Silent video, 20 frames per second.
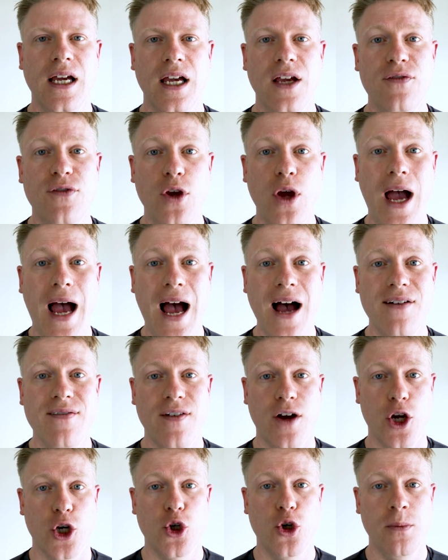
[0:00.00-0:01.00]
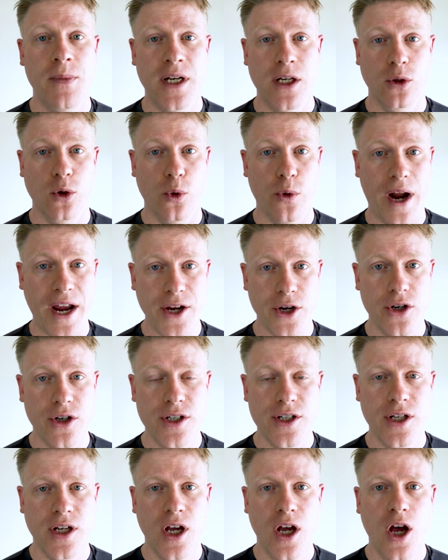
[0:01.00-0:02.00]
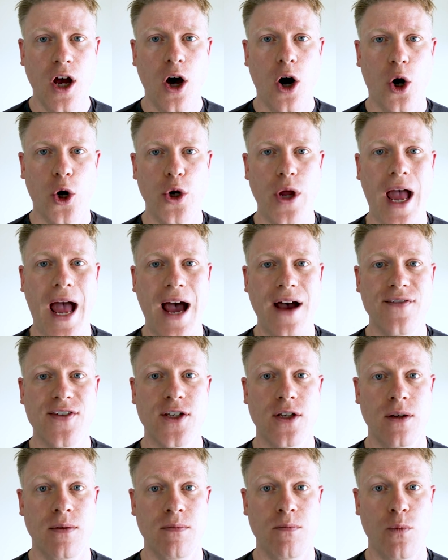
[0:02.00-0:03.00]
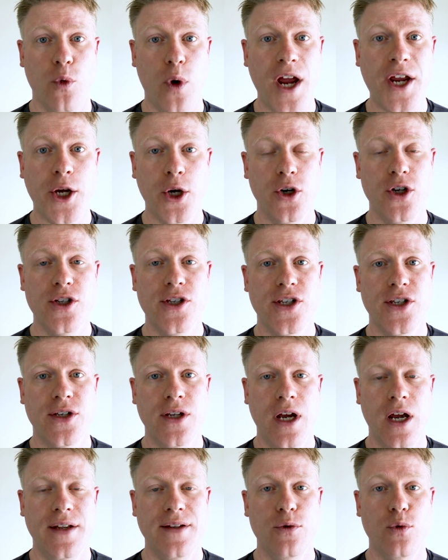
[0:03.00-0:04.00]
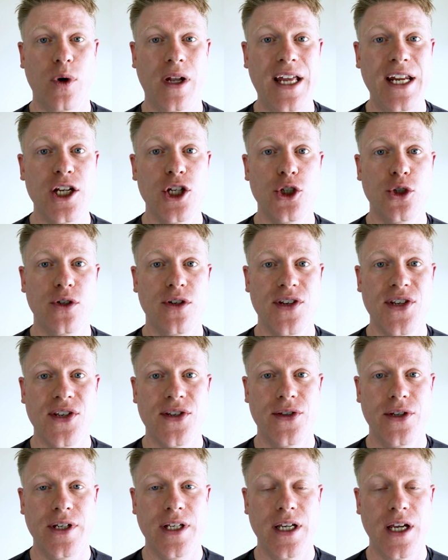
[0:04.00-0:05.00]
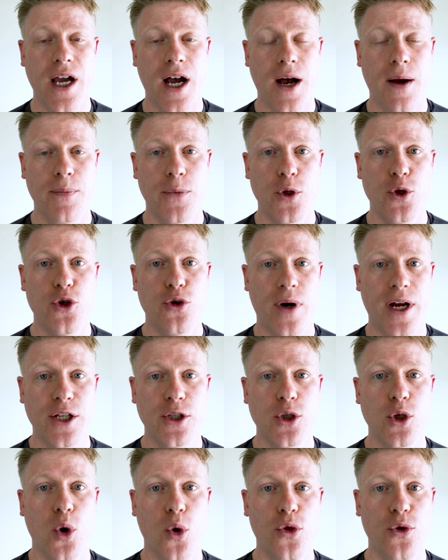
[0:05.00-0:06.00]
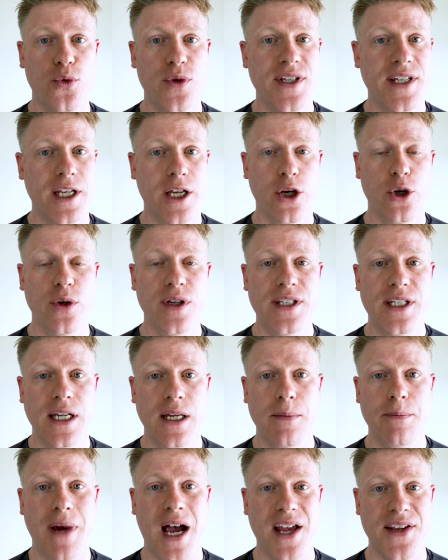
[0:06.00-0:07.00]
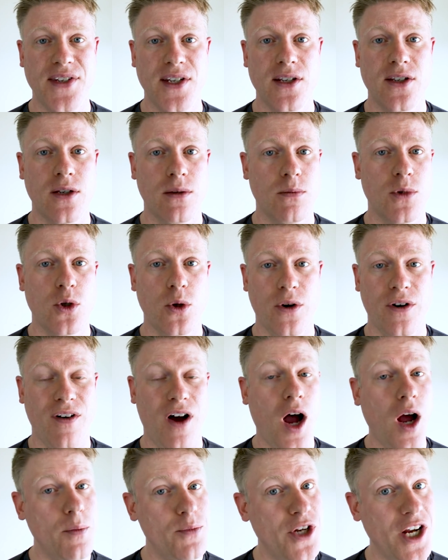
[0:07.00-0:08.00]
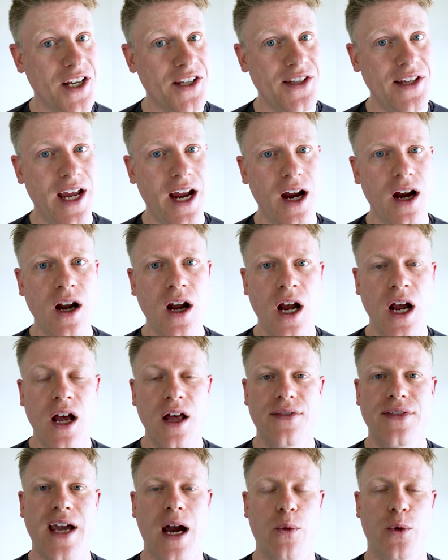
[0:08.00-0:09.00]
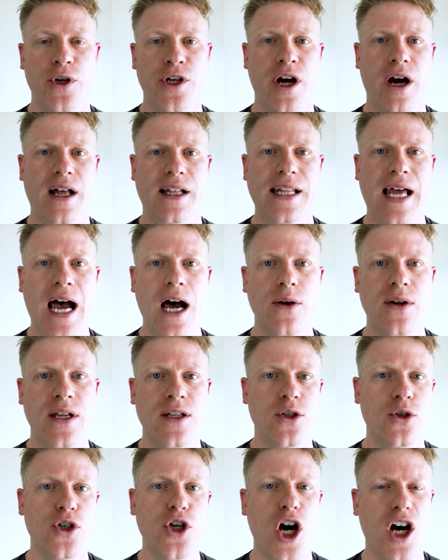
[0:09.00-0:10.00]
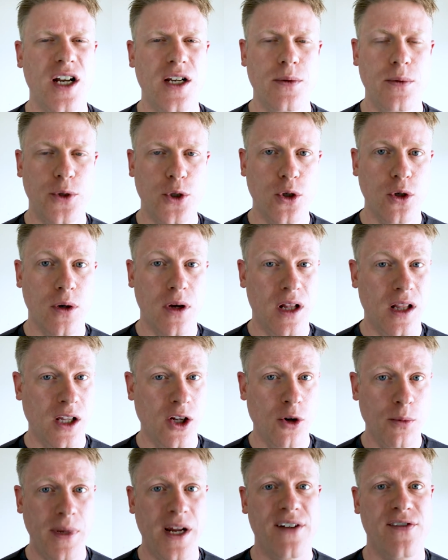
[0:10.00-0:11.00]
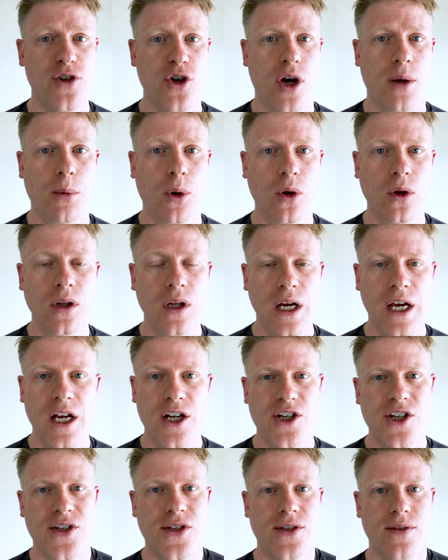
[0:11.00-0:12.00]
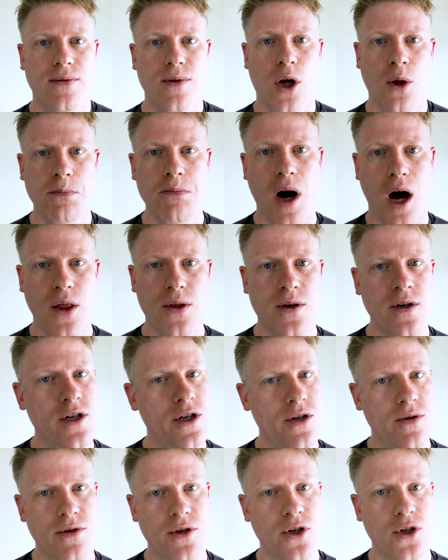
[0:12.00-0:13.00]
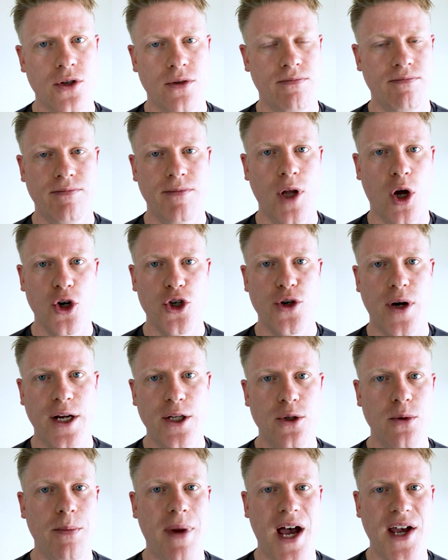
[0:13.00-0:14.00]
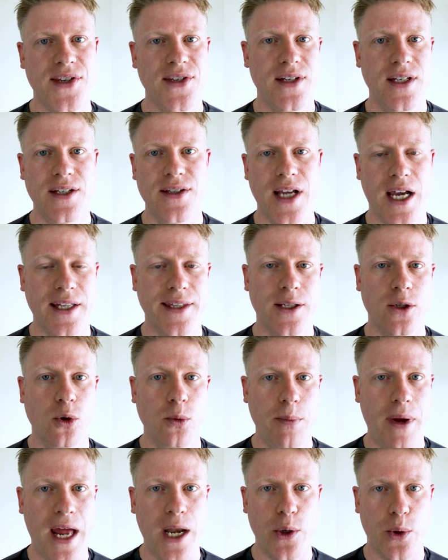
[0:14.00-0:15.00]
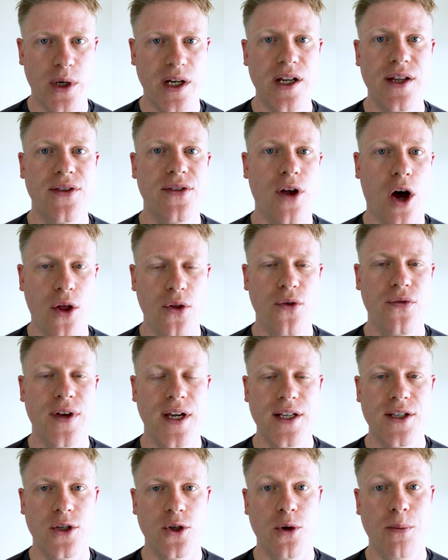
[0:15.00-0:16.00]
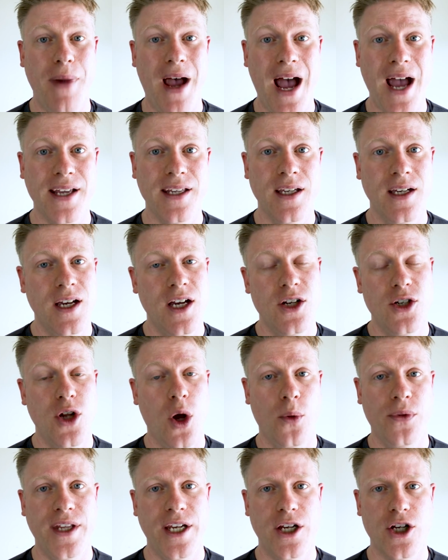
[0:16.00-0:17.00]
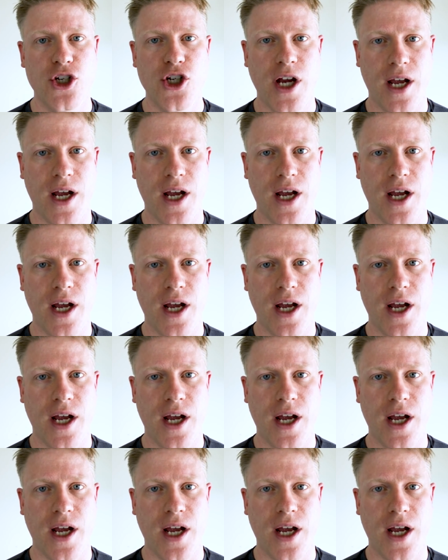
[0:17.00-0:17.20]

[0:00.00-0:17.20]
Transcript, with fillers: If you have a criminal record or you have some records related to this, the um, to trying to go through security and passing some sort of objects there that were not allowed and you got into a little bit of trouble just don't bother just don't try to pass any tactical pen or any other things in your bag. Don't take a